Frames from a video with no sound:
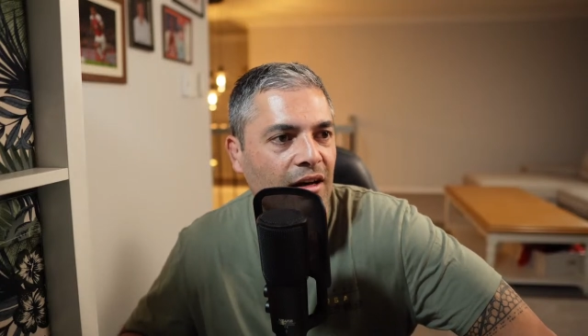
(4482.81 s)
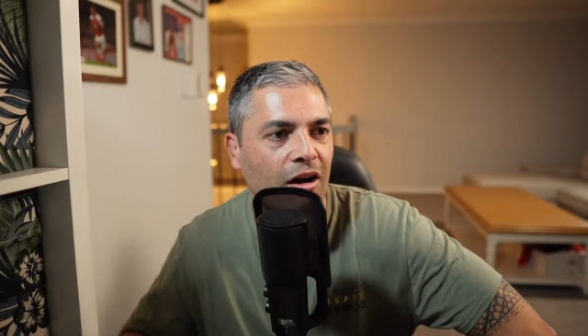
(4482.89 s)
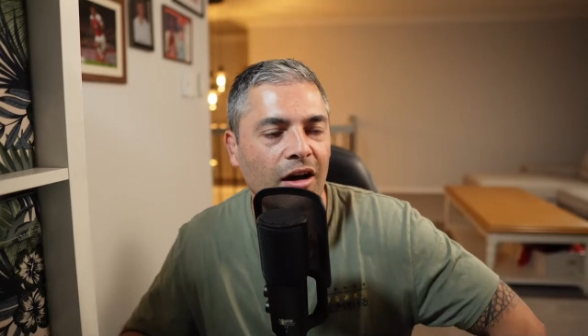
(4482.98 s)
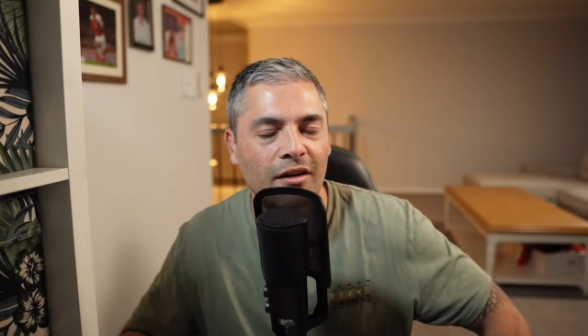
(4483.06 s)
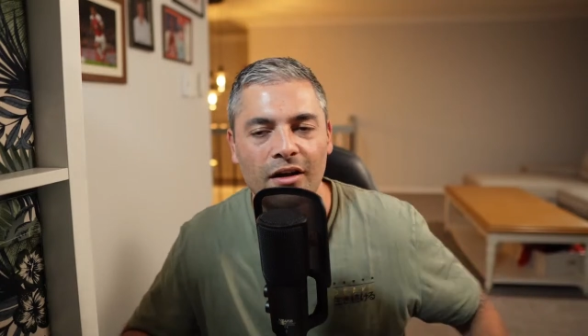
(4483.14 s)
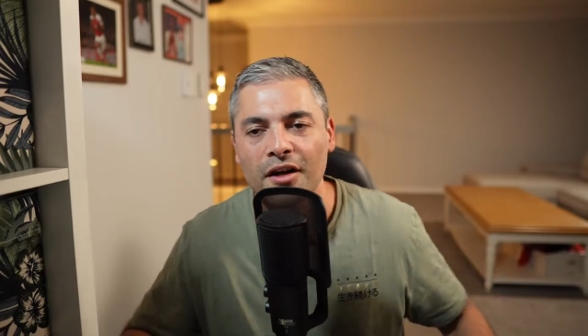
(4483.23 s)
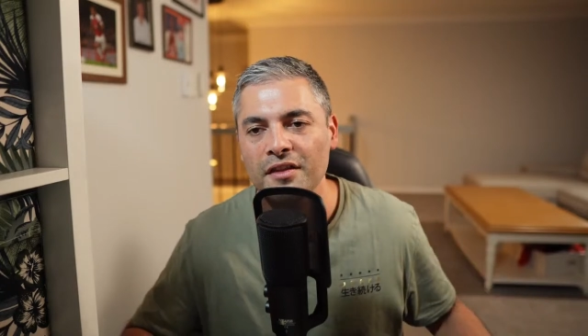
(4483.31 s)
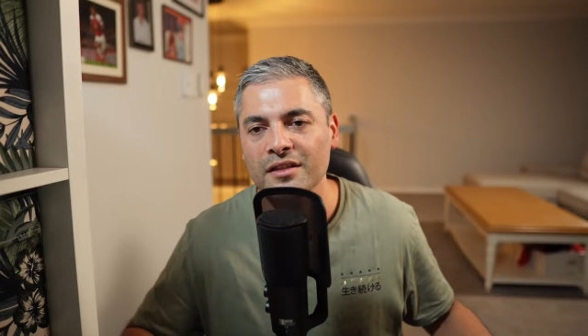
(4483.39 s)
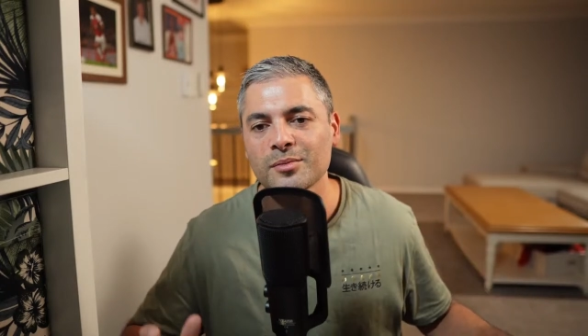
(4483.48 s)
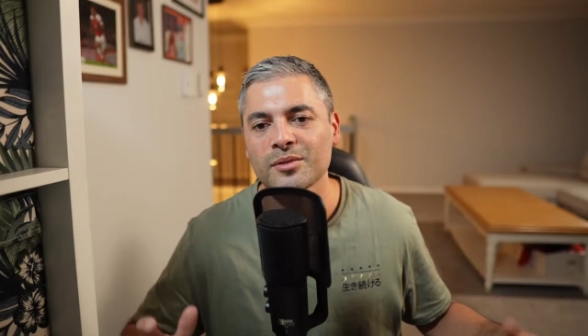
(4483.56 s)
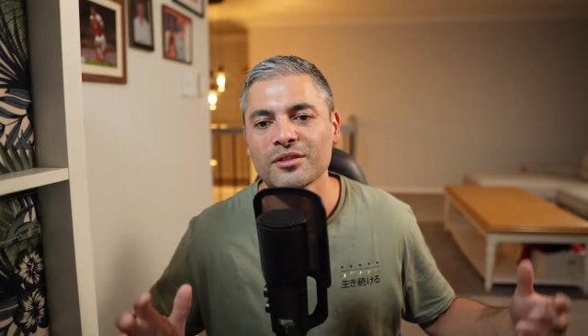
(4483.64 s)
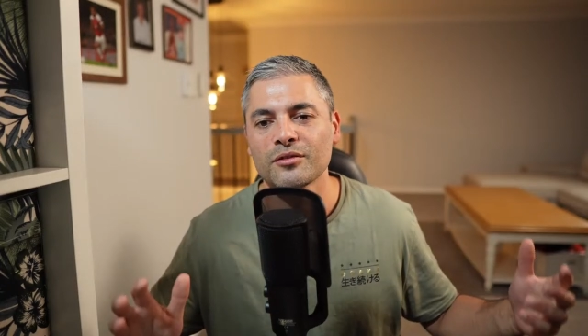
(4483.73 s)
I think
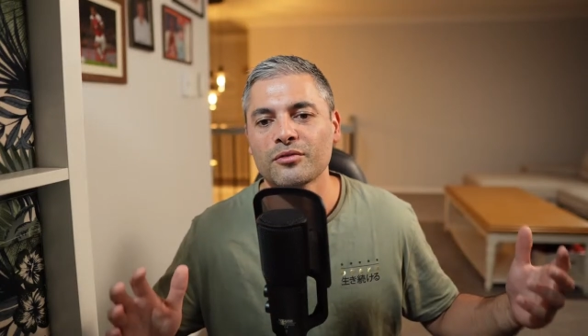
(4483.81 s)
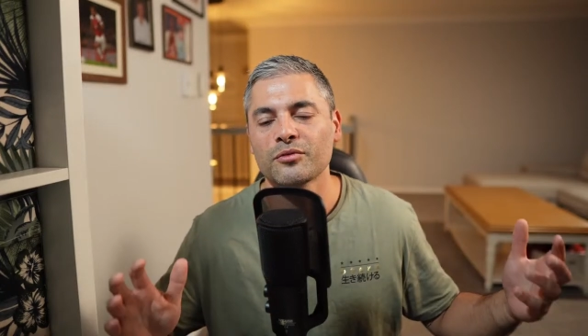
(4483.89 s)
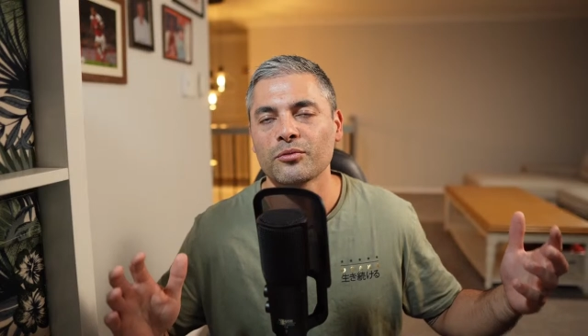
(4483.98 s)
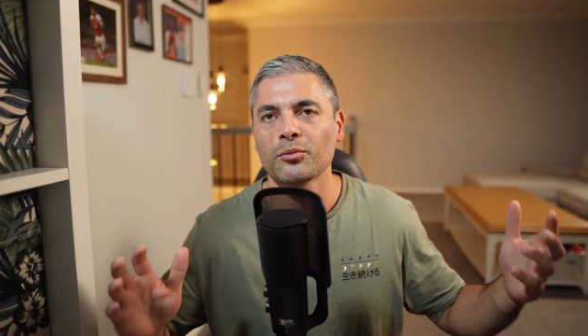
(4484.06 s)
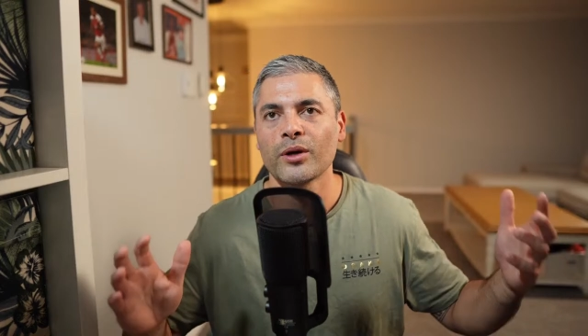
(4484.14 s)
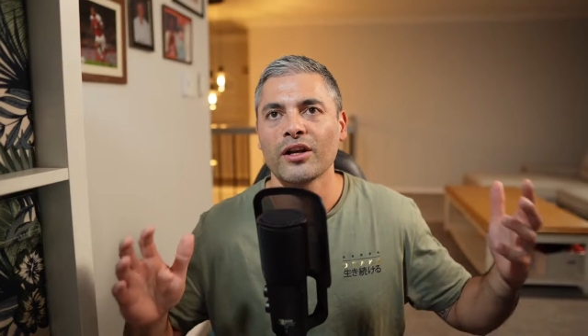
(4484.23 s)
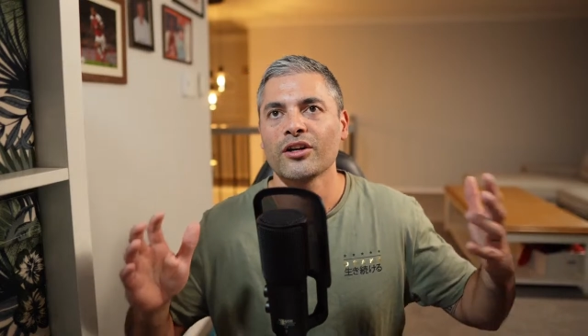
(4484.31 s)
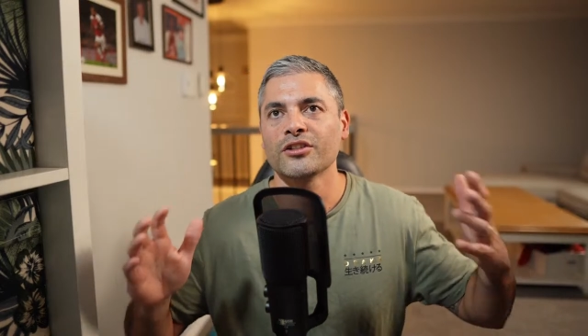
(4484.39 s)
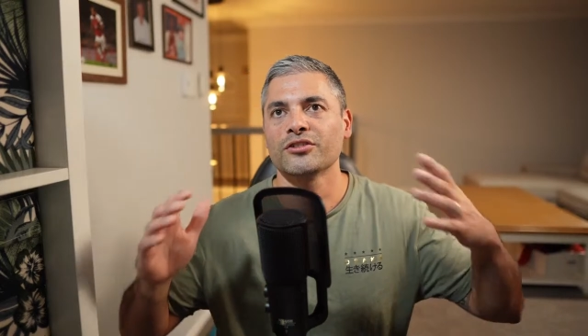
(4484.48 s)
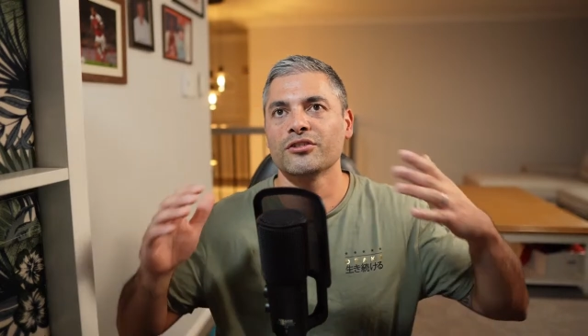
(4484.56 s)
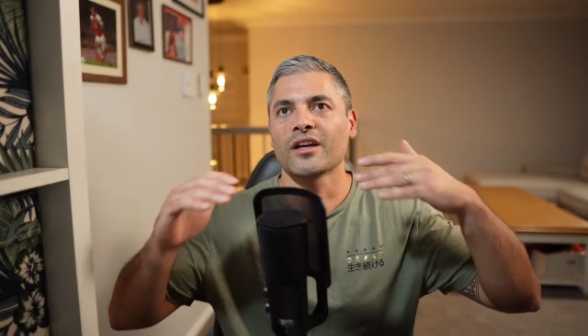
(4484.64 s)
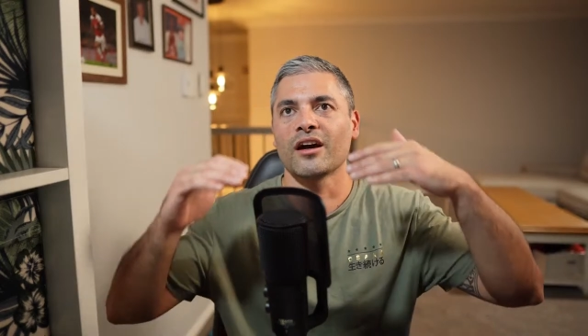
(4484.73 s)
to myself, when I
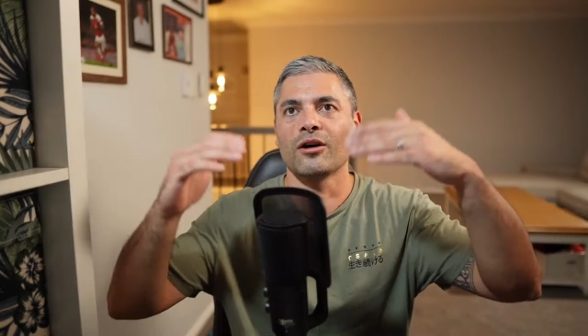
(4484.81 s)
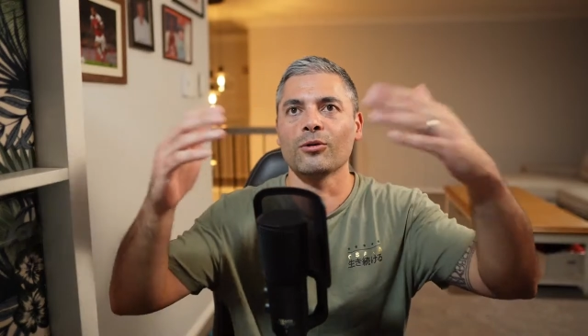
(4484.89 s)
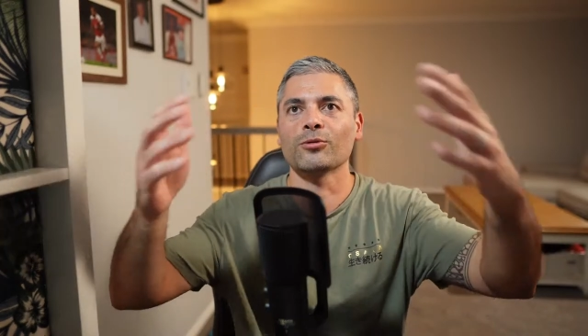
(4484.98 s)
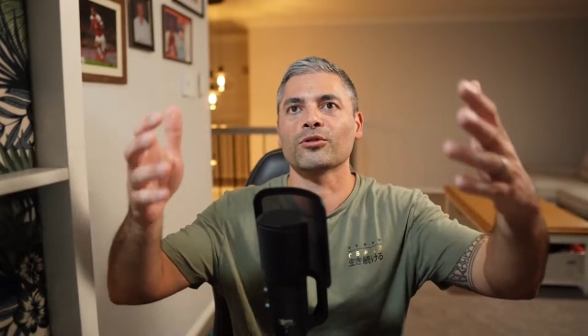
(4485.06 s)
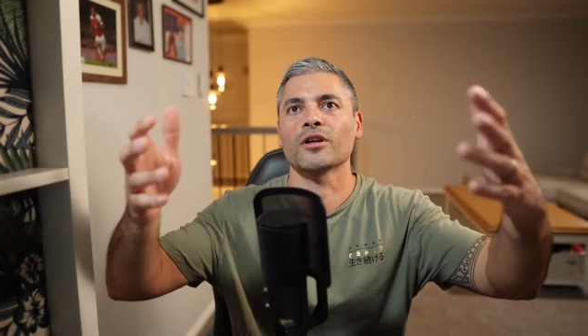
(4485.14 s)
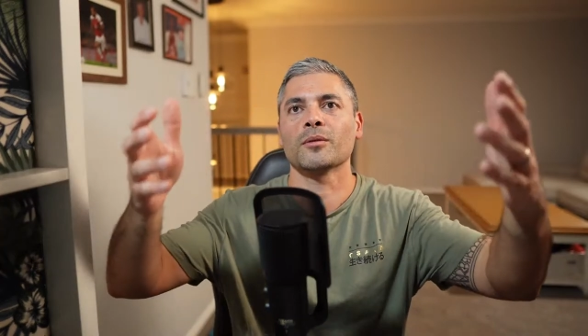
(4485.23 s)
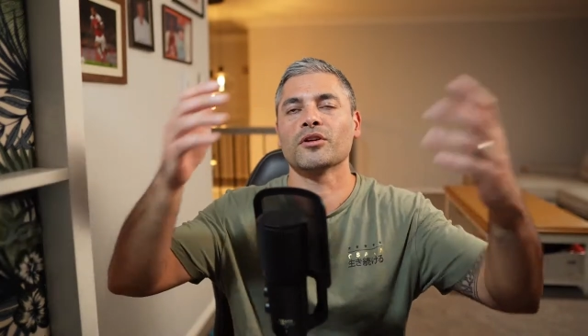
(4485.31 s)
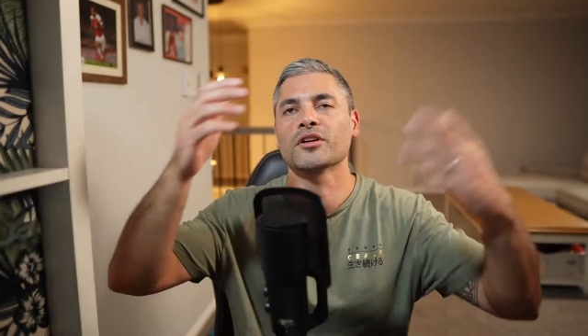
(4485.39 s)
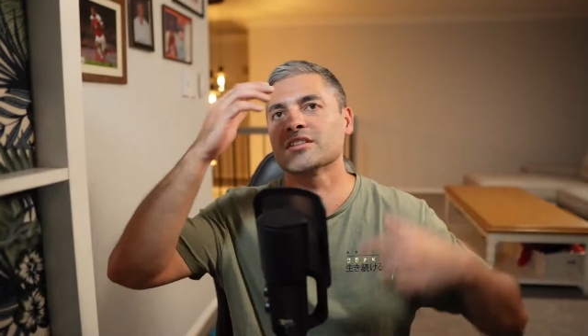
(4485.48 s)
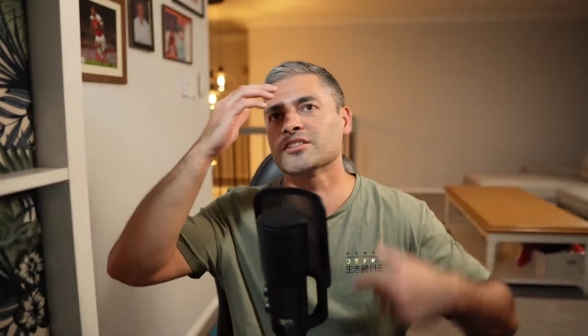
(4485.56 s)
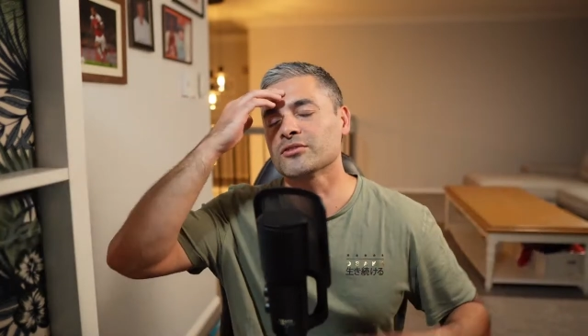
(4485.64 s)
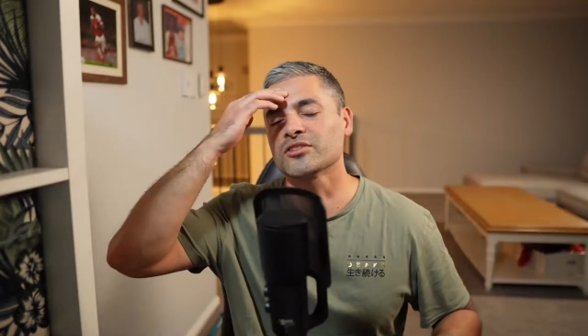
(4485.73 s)
do get older and I'm
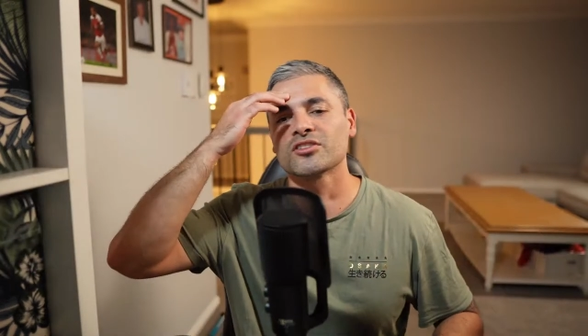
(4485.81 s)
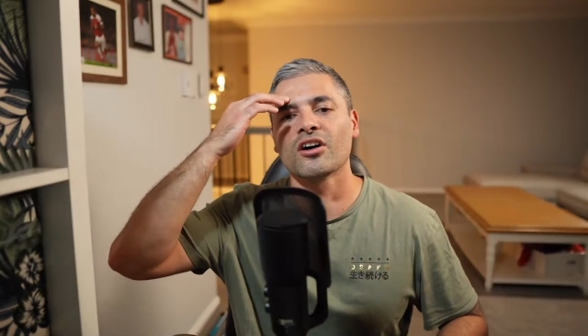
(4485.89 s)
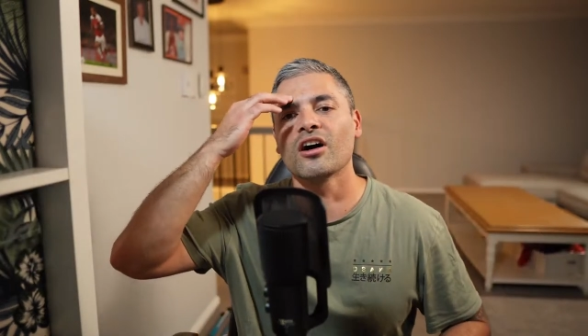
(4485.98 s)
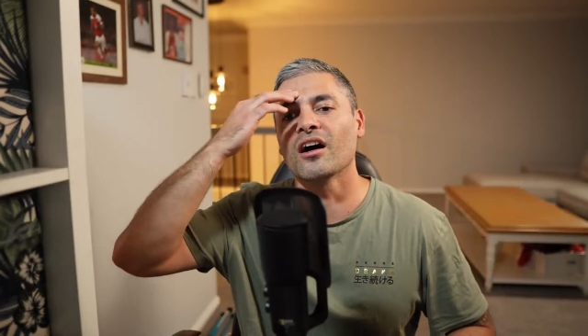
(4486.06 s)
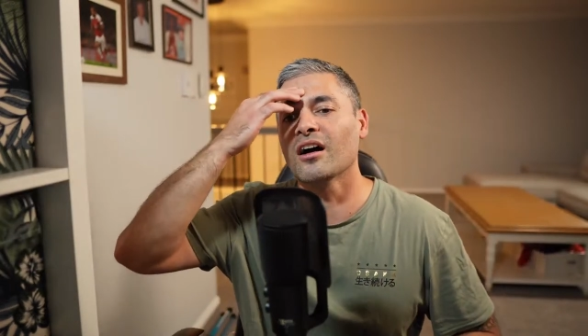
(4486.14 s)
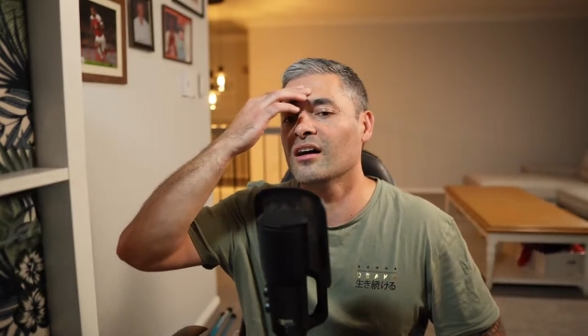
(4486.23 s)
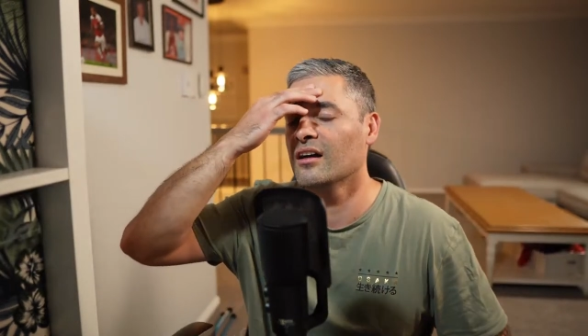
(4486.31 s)
looking to retire,